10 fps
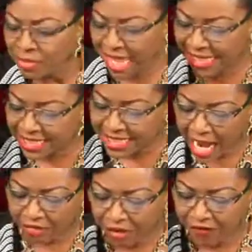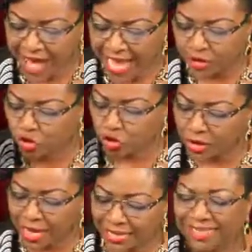they sacrifice to
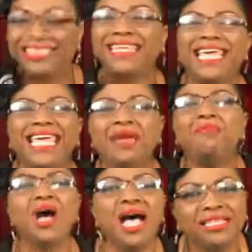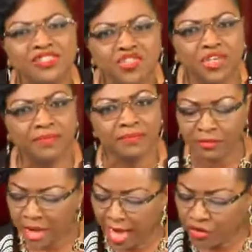the demons
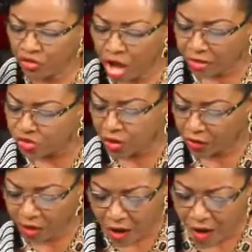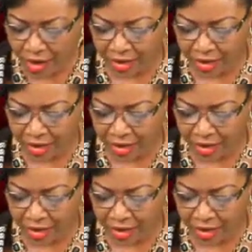and not to God.